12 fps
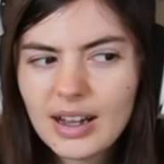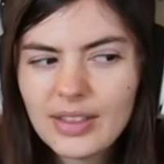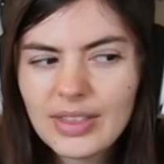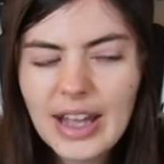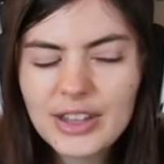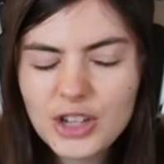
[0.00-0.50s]

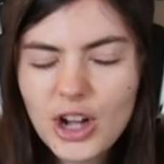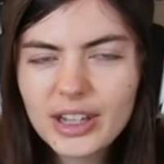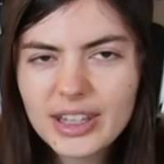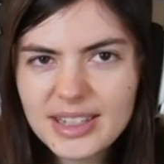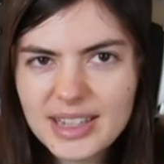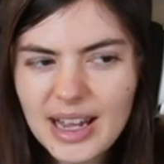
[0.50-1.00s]
That
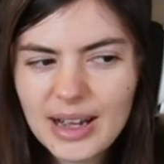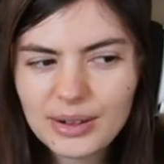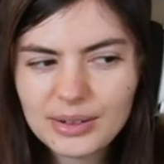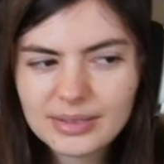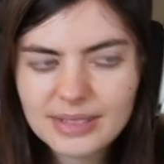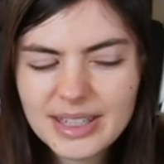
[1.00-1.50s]
donkey
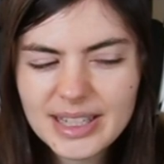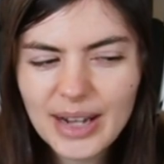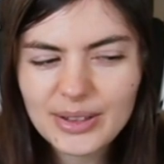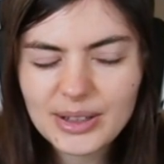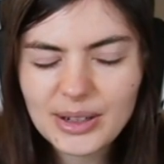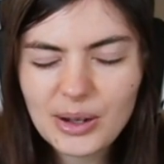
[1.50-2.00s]
sound
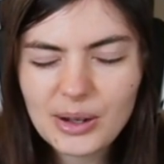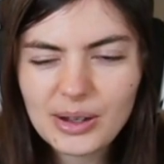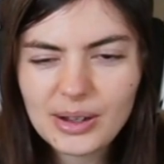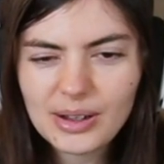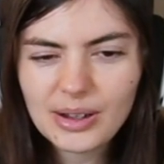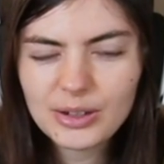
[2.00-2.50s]
sounded
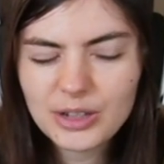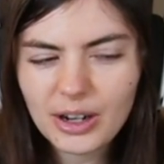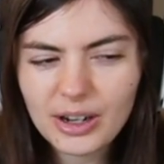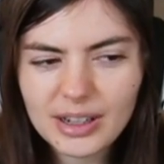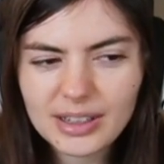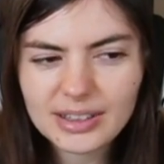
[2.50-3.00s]
Oh,
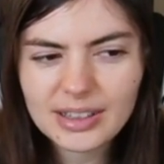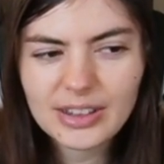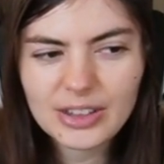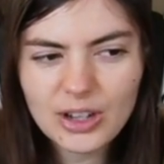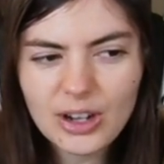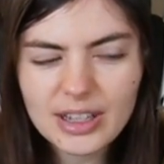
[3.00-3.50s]
sorry. Yeah,
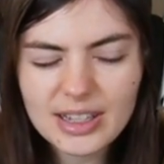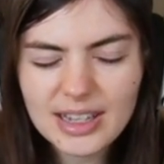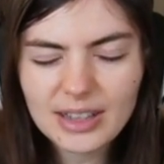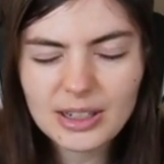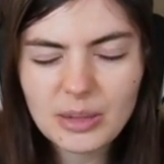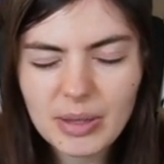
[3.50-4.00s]
the donkey
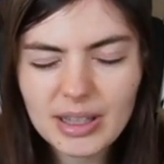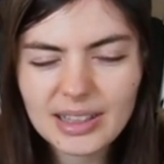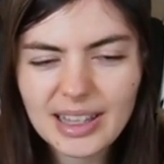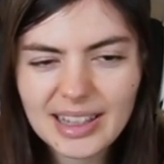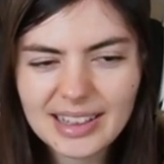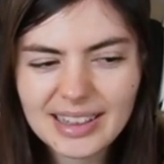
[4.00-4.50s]
sounded a bit like